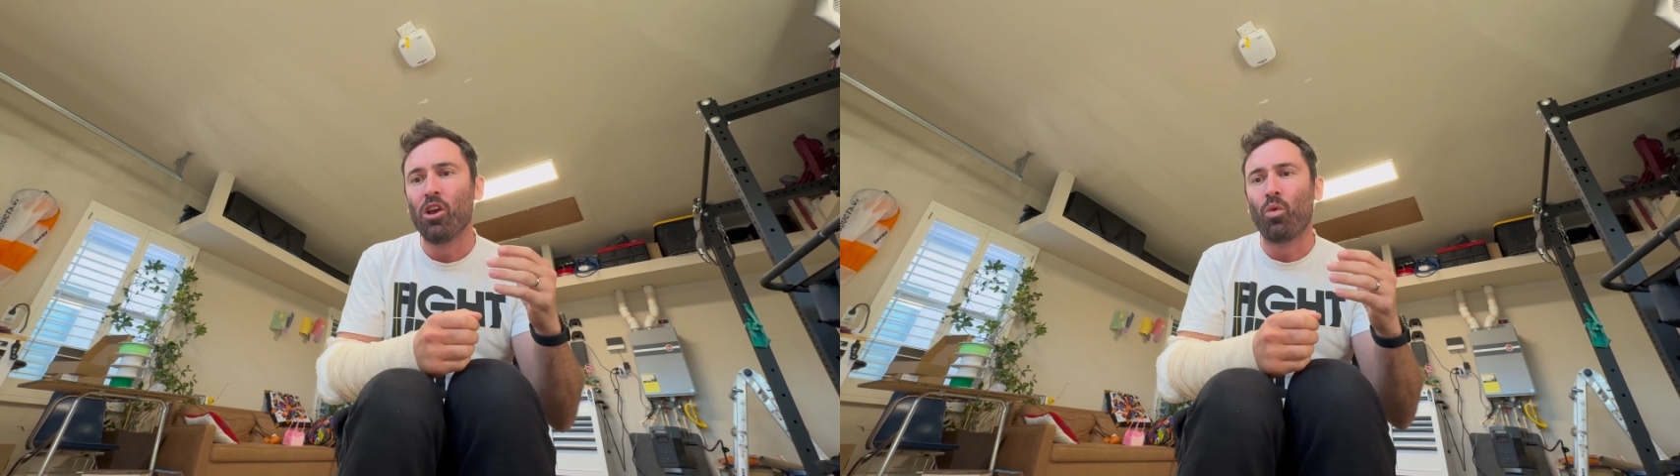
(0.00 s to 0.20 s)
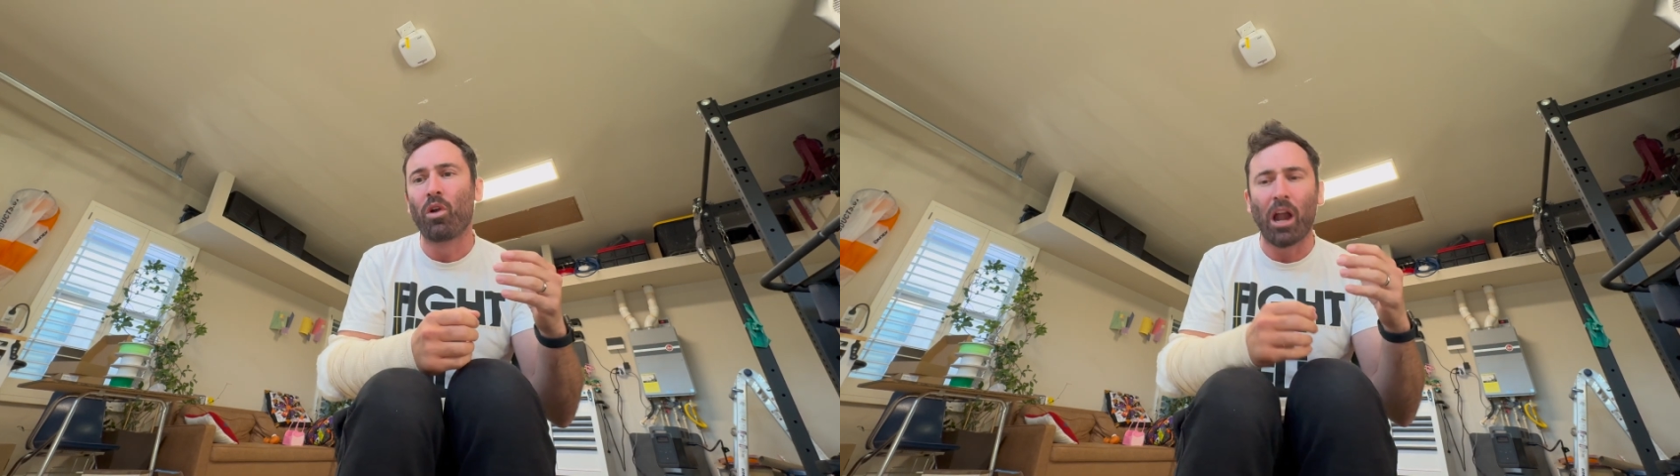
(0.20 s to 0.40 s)

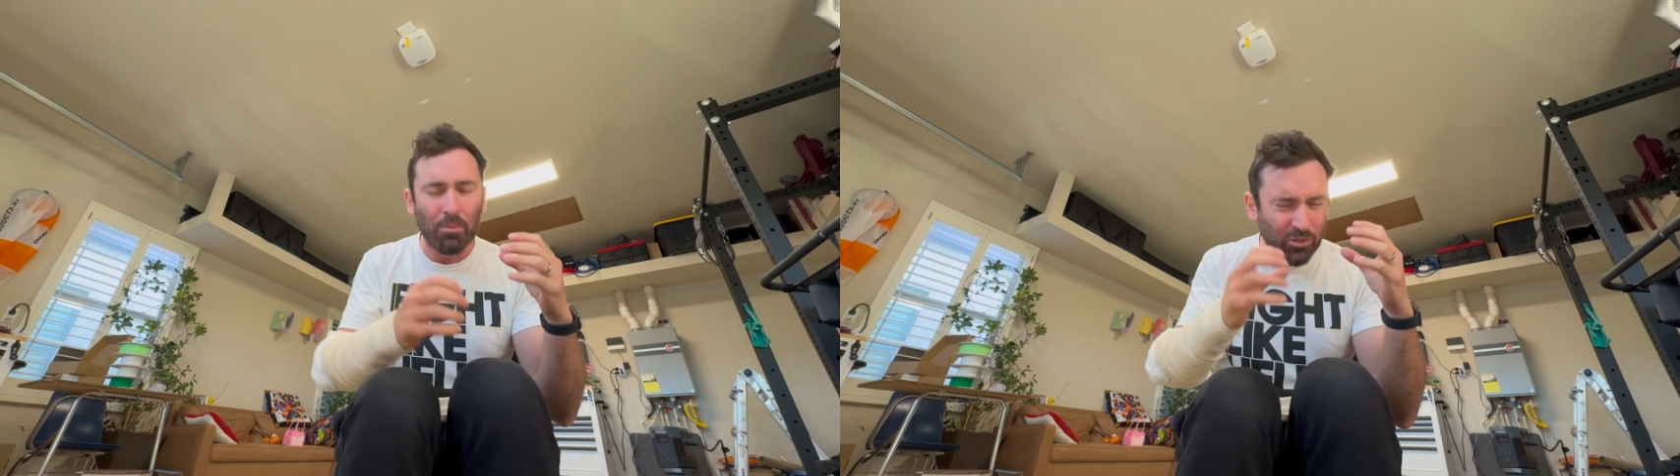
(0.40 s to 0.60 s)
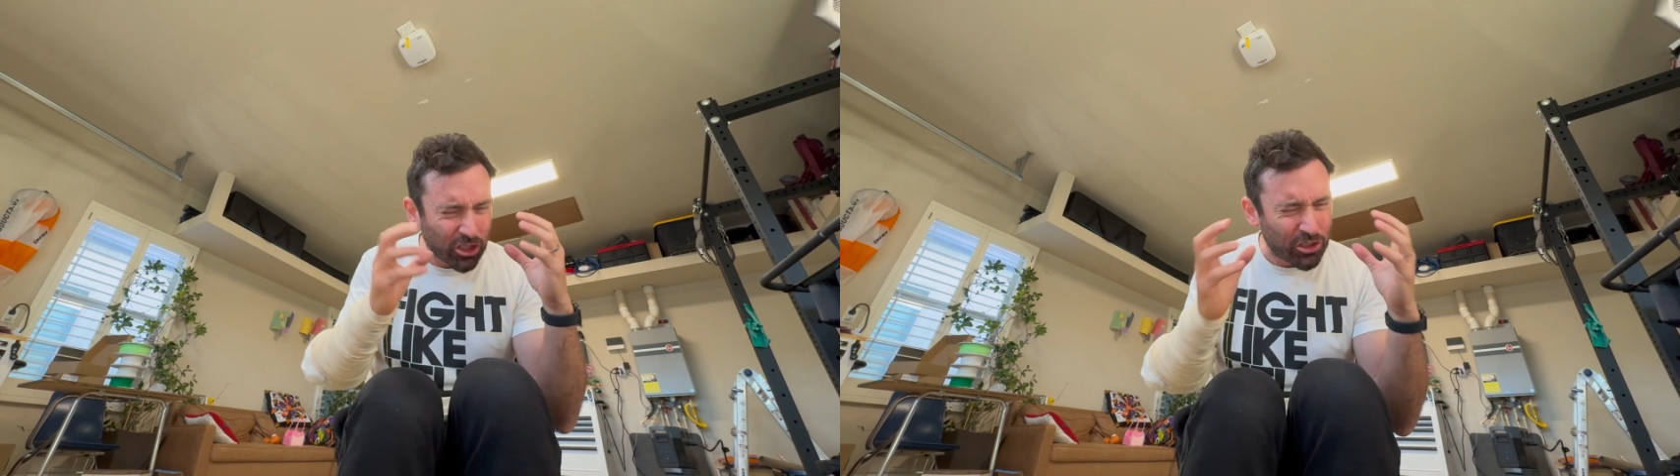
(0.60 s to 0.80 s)
where
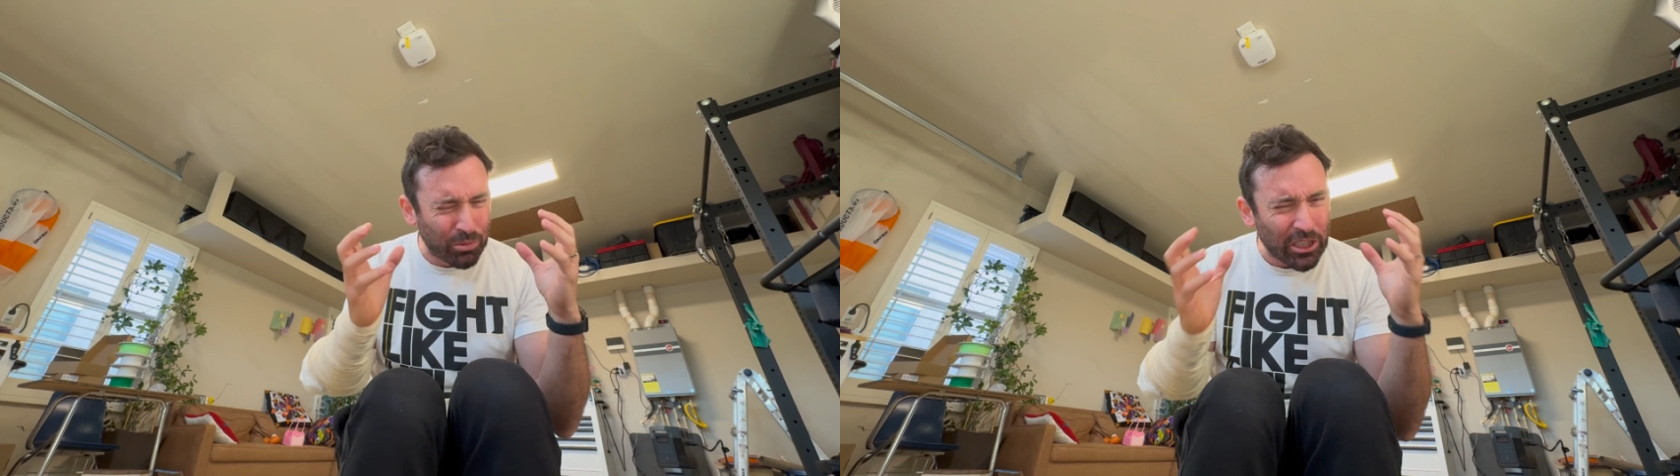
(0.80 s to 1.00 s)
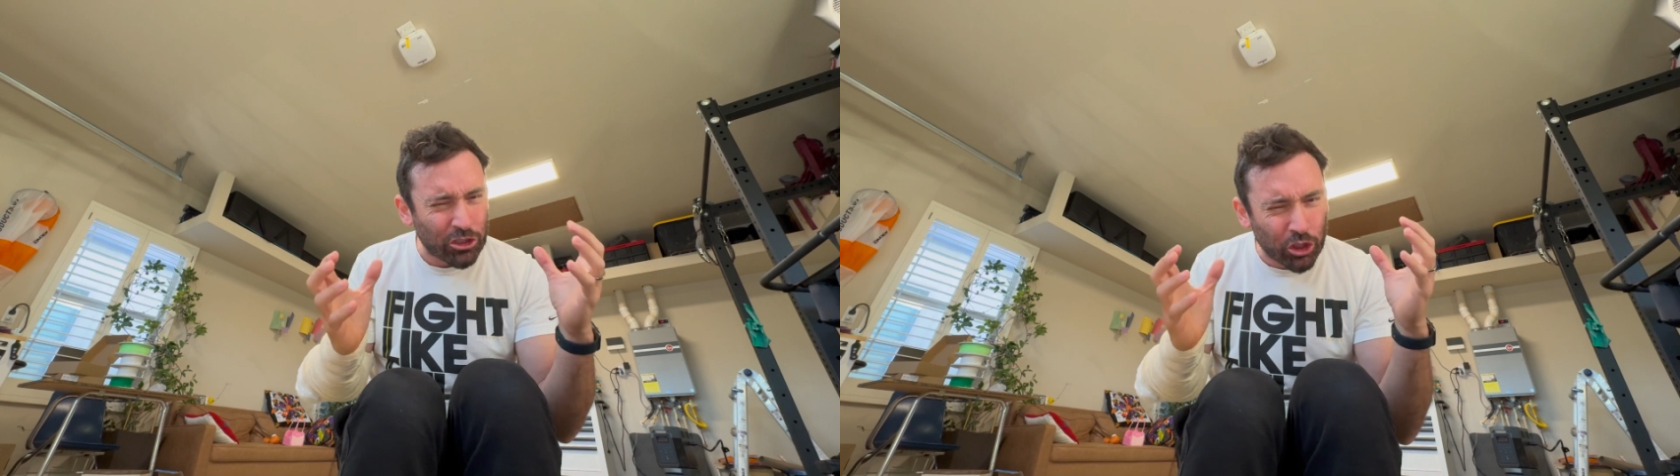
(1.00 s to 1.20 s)
I'm just
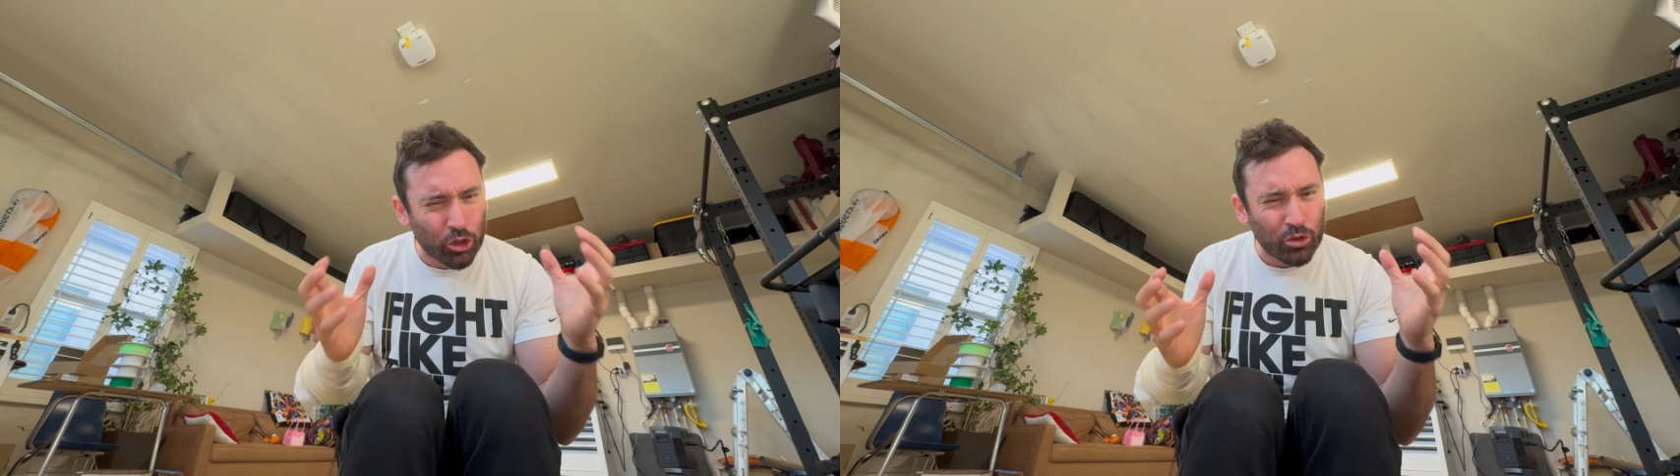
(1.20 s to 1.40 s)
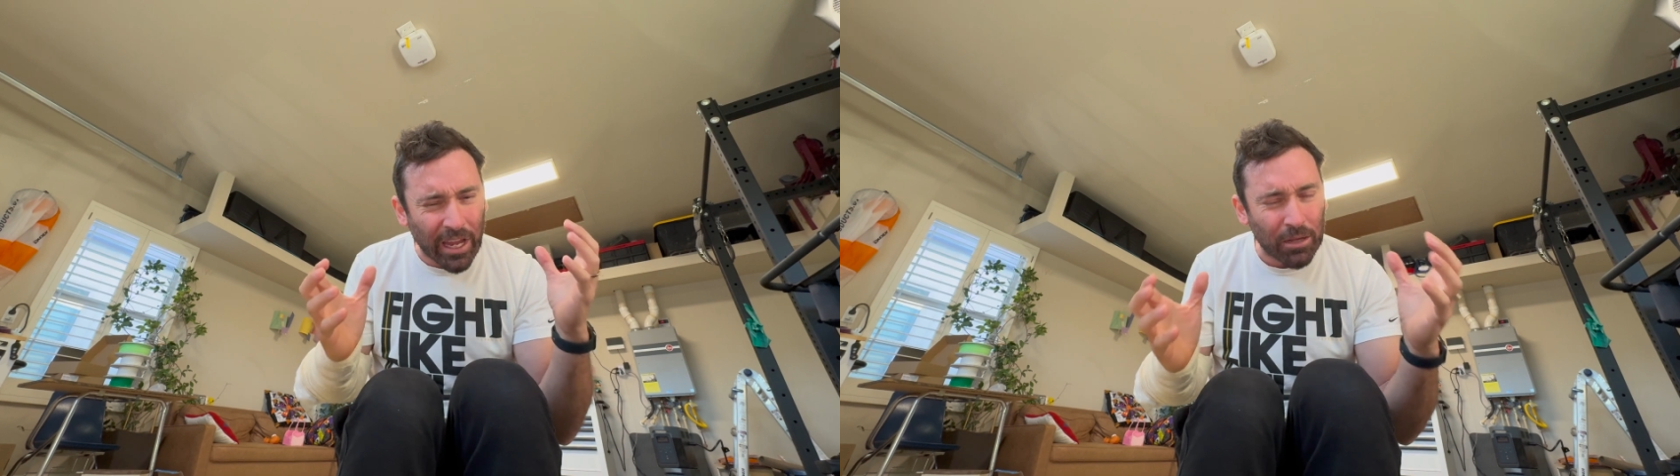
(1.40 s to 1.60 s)
being
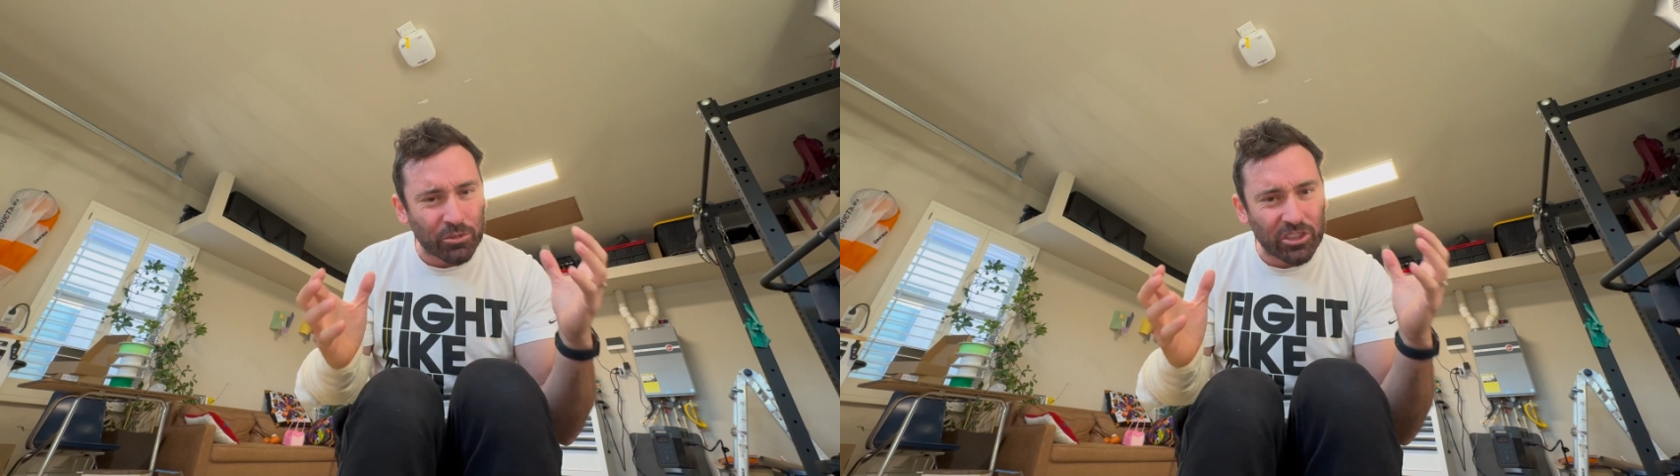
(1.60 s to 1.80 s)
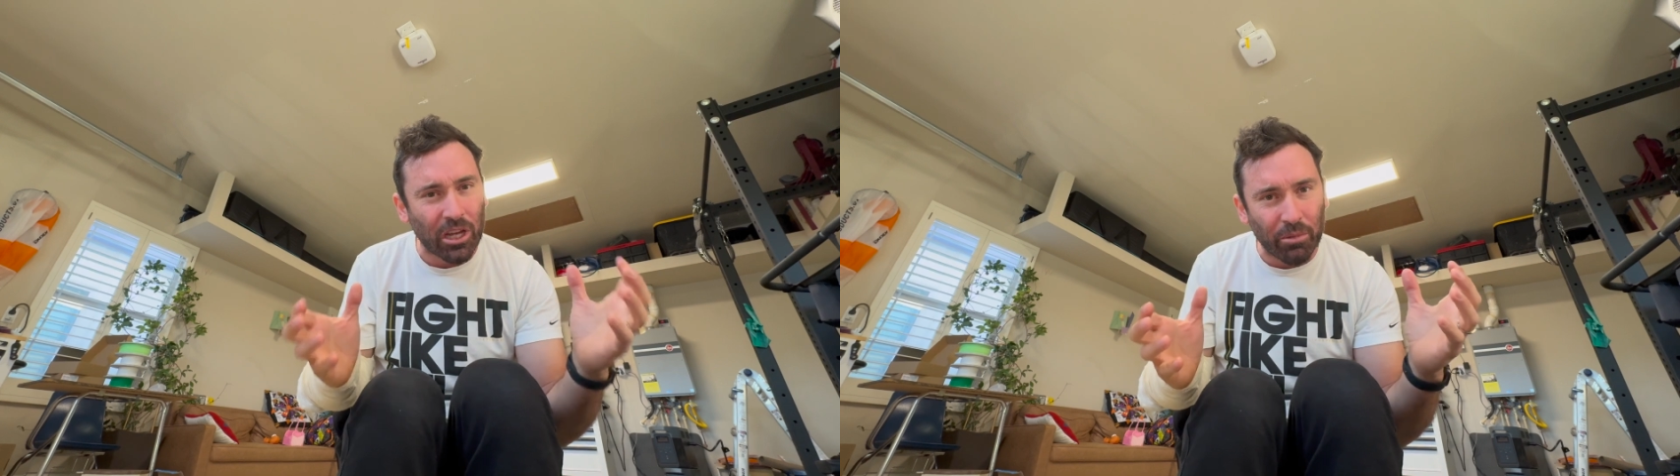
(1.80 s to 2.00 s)
too damn
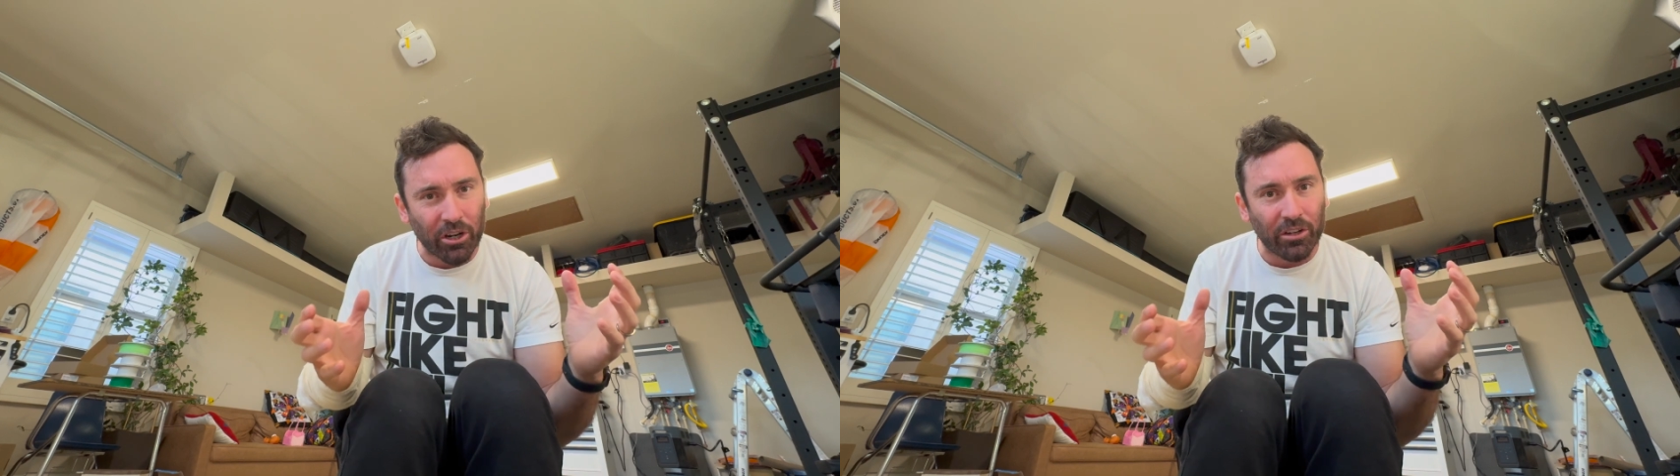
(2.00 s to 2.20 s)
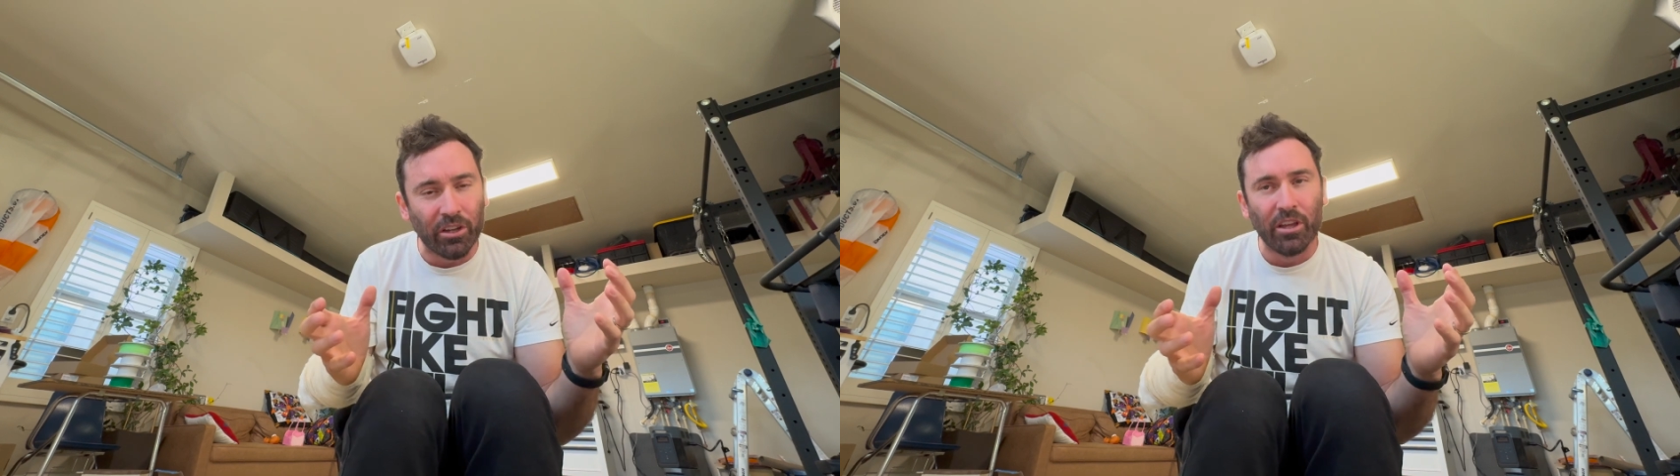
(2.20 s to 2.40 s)

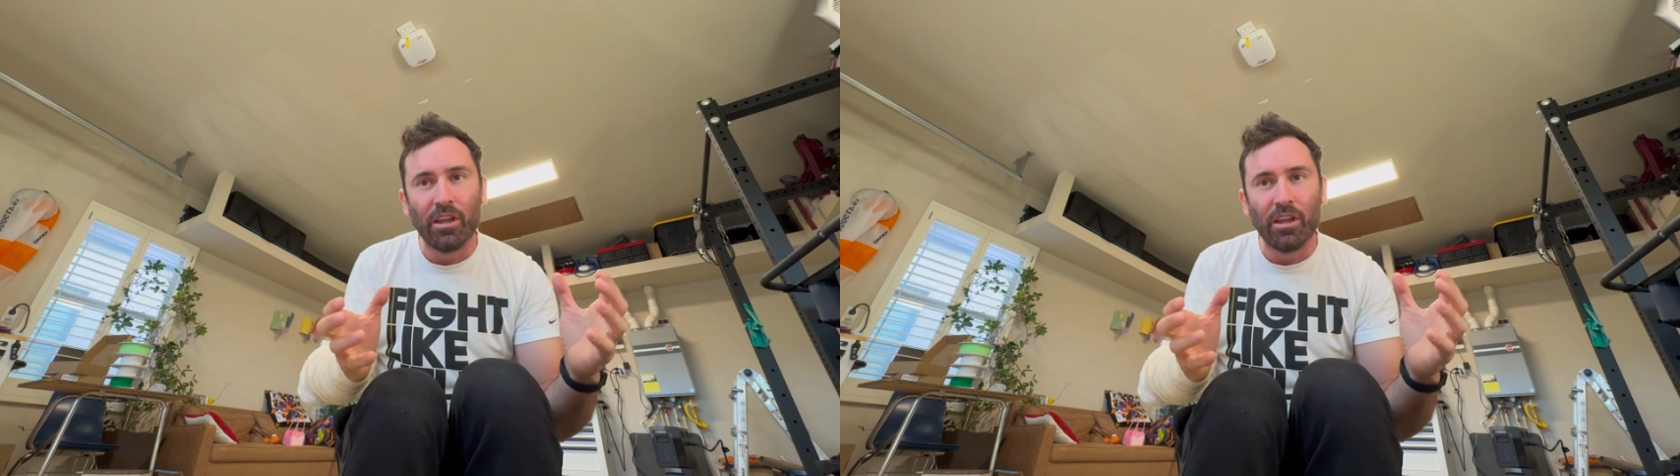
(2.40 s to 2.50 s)
stubborn